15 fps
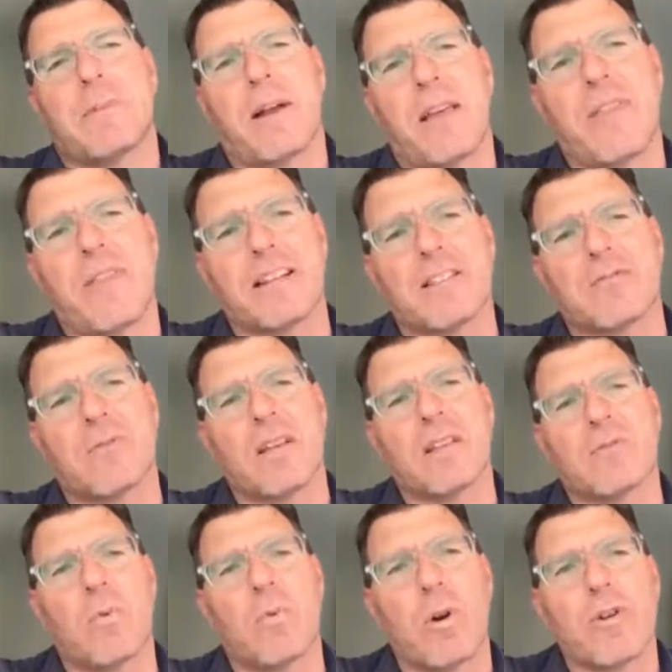but I think
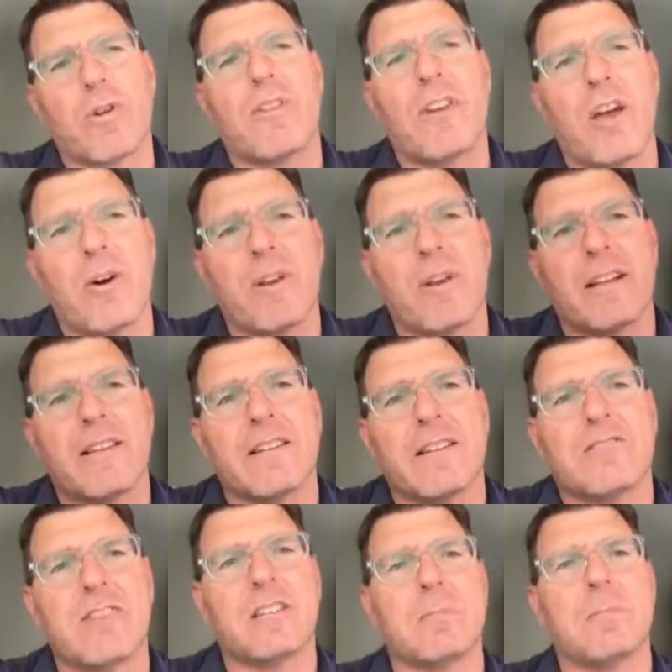it's worth noting that
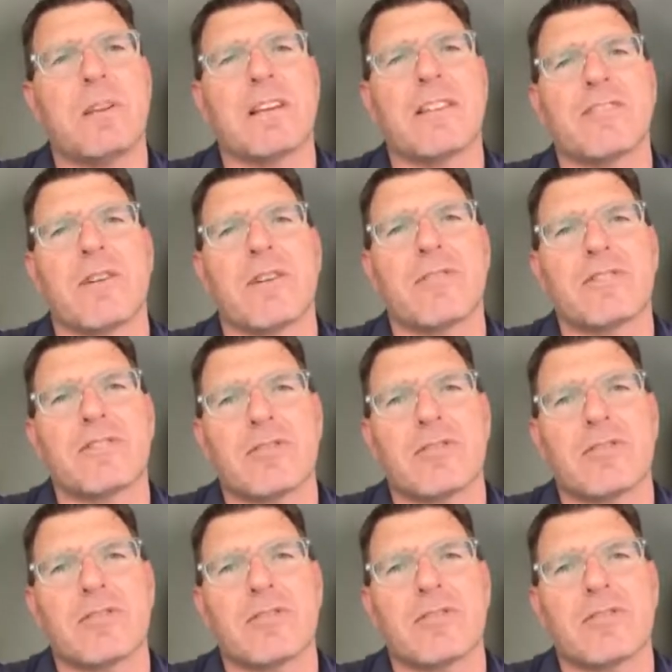just because you're of a